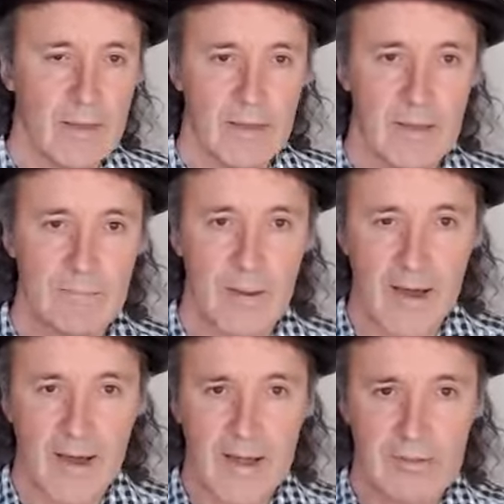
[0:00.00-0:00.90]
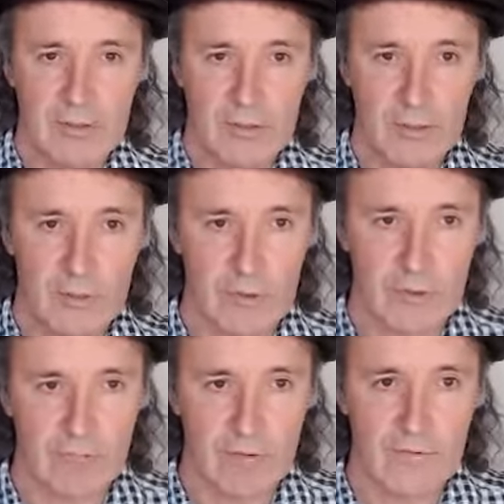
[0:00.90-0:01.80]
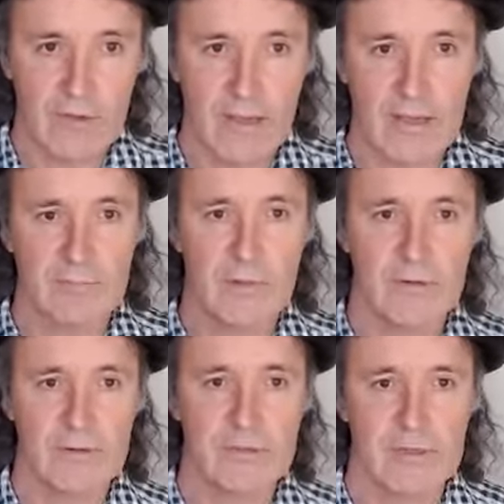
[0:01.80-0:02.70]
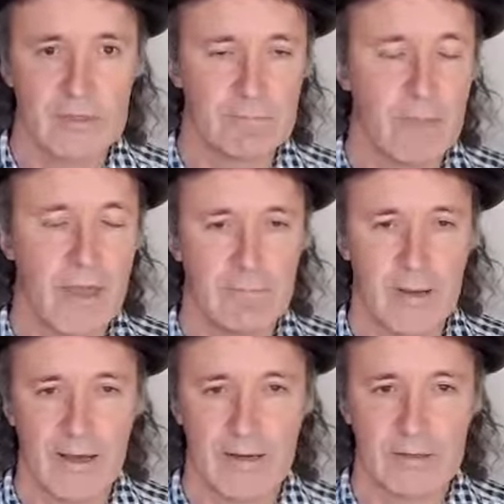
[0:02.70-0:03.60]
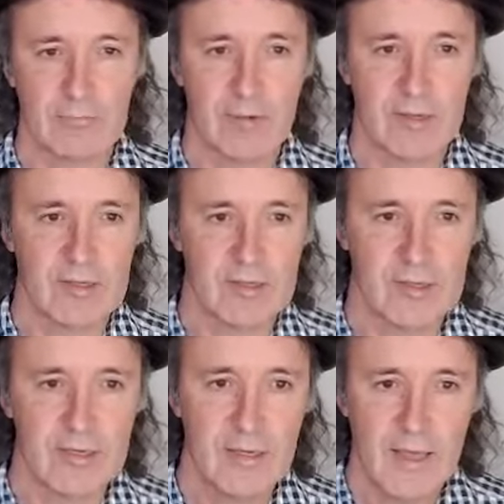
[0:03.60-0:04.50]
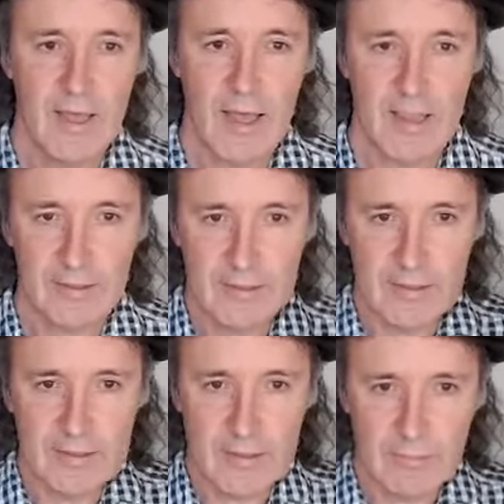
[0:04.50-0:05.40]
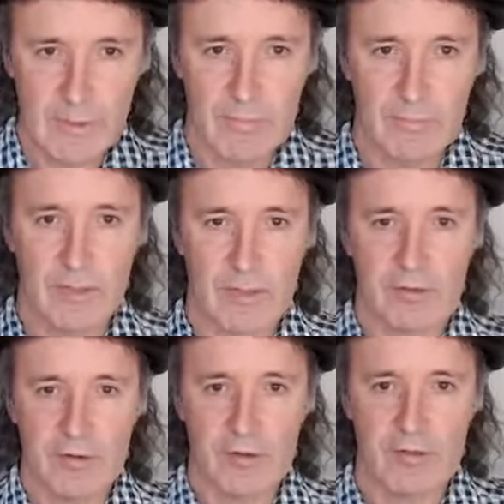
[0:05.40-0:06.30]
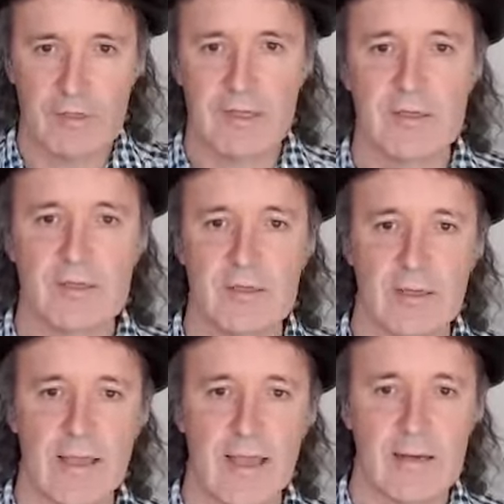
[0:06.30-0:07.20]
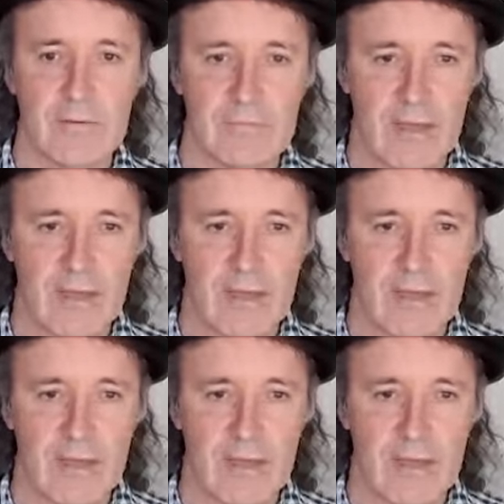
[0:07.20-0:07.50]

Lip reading: He parts the Jordan River as Moses had parted the Red Sea and leads the people across into the land of